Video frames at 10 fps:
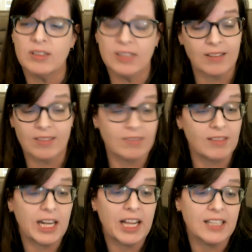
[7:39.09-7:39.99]
Not
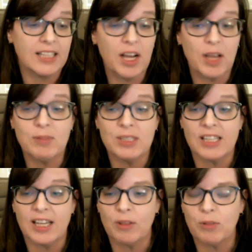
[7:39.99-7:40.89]
that I had time because
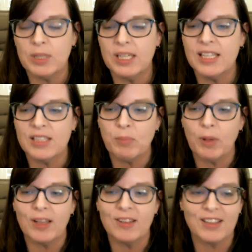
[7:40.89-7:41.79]
I had 3 kids,
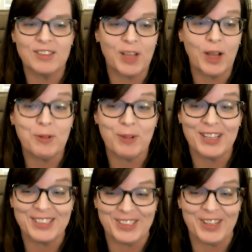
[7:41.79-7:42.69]
but that's kind of when
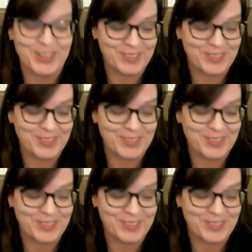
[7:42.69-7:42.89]
I started